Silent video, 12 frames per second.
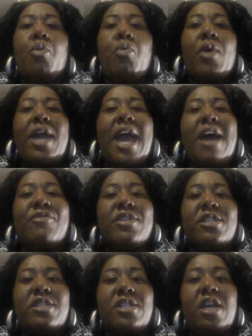We have
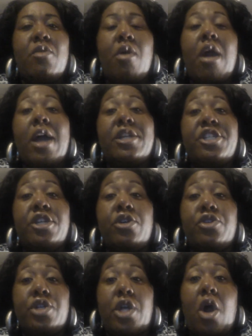to see where our
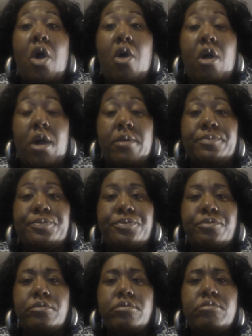children are
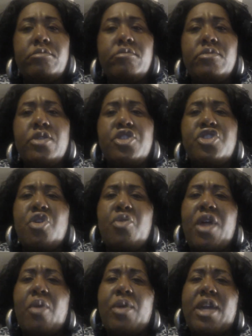so
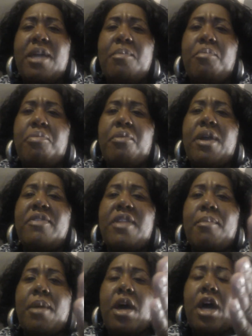that we can bring
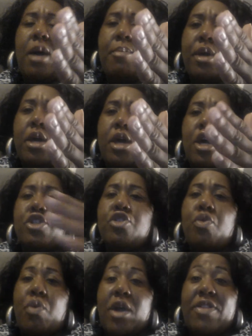them up
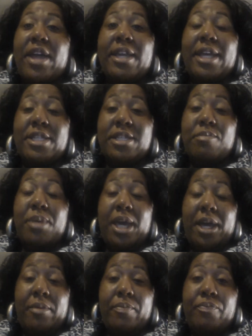to where they need to
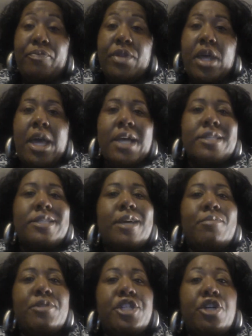be.
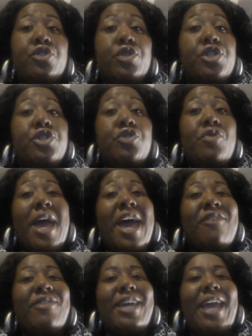Some children do
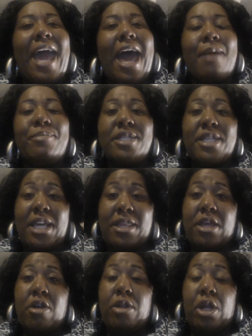have gaps
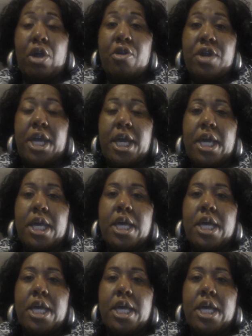in their learning.